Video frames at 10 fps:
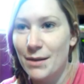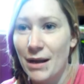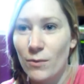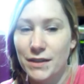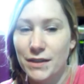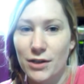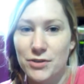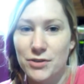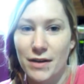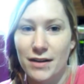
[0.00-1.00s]
I'm not one that
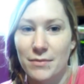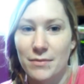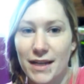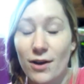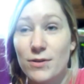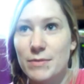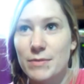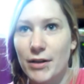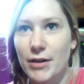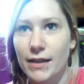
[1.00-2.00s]
goes around and I'm like, oh, it's my
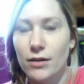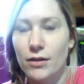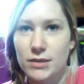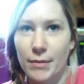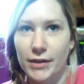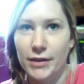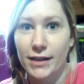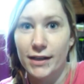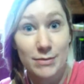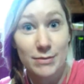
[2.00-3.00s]
birthday. Oh, it's my
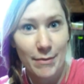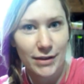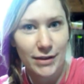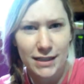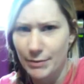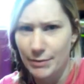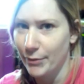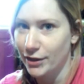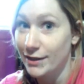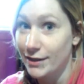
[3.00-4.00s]
birthday. Oh, it's my birthday. It's my
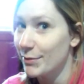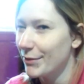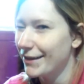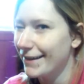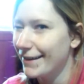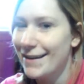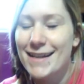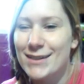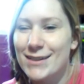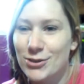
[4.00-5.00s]
birthday. It's my birthday.
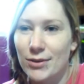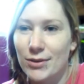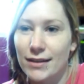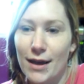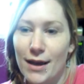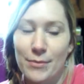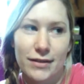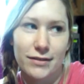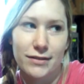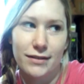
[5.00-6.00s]
So I don't just go like that,
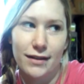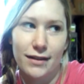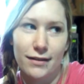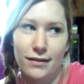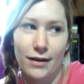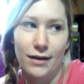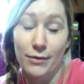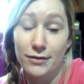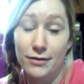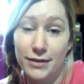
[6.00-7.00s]
but I
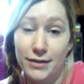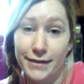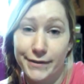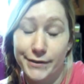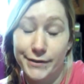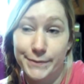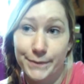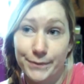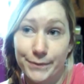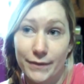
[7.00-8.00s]
write it on the calendar.
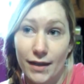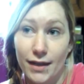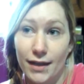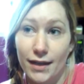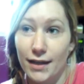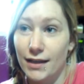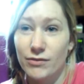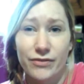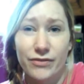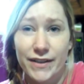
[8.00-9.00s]

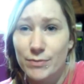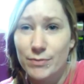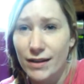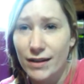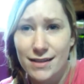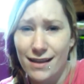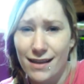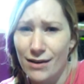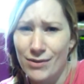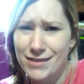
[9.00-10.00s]
Even Facebook has a
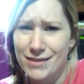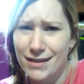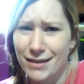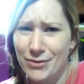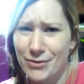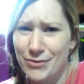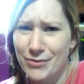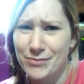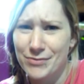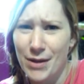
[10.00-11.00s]
thing where it's like, you know,
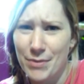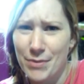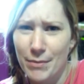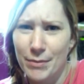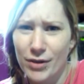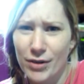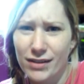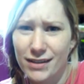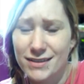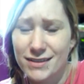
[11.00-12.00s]
upcoming
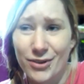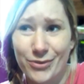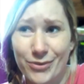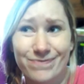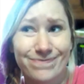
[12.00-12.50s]
birthdays. So,